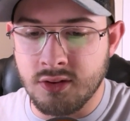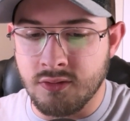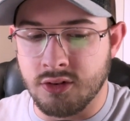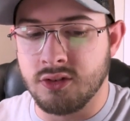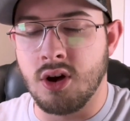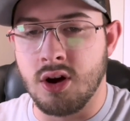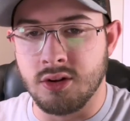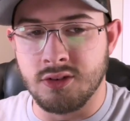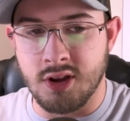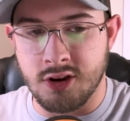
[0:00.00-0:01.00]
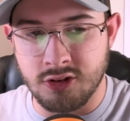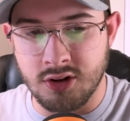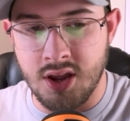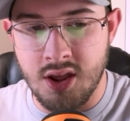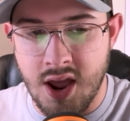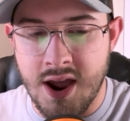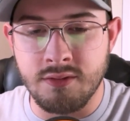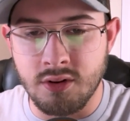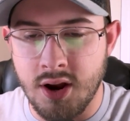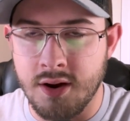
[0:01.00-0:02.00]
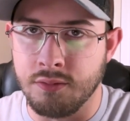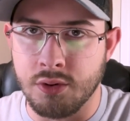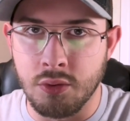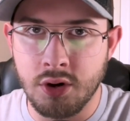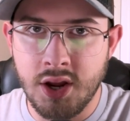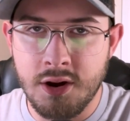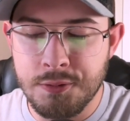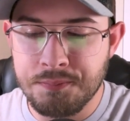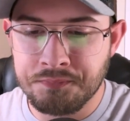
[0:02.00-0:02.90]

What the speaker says: of a sauna session after every workout,